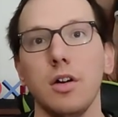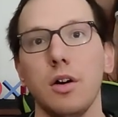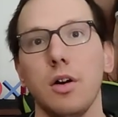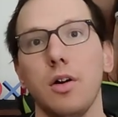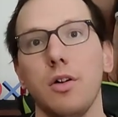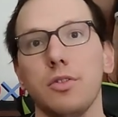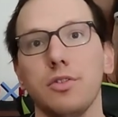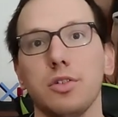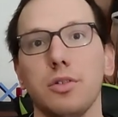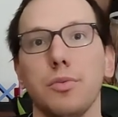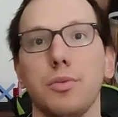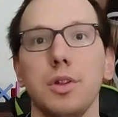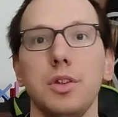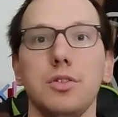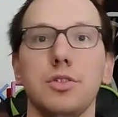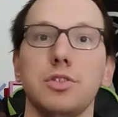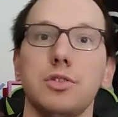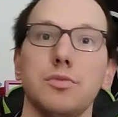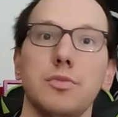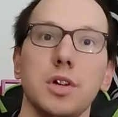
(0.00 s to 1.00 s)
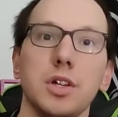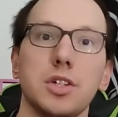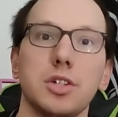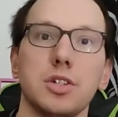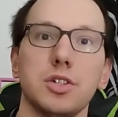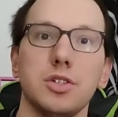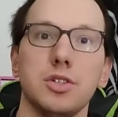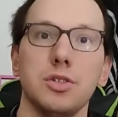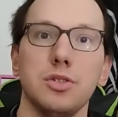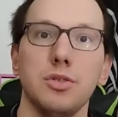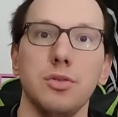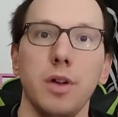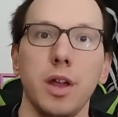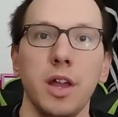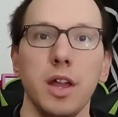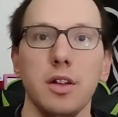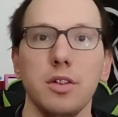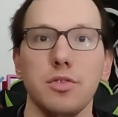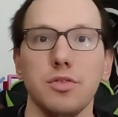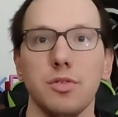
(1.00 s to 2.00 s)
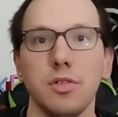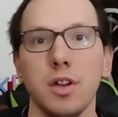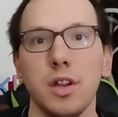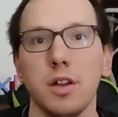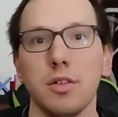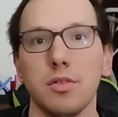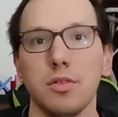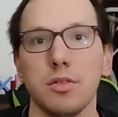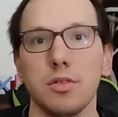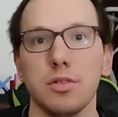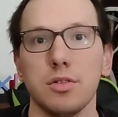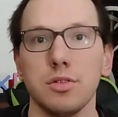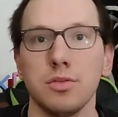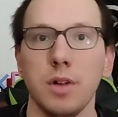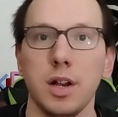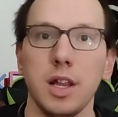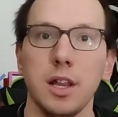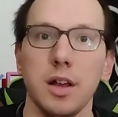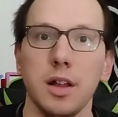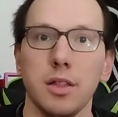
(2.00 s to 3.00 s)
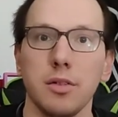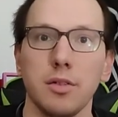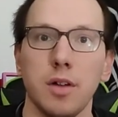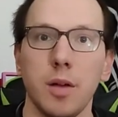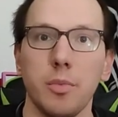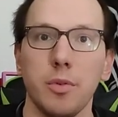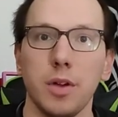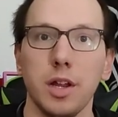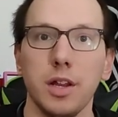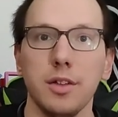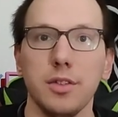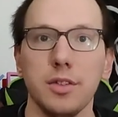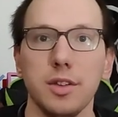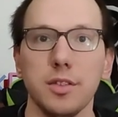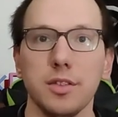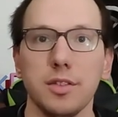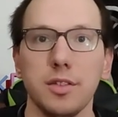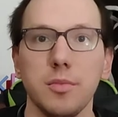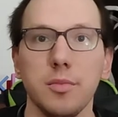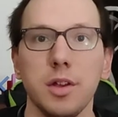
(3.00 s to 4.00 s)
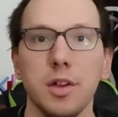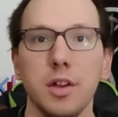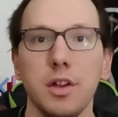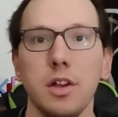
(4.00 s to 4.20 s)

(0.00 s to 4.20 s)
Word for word: Also, when you switch to Android or to any other operating system,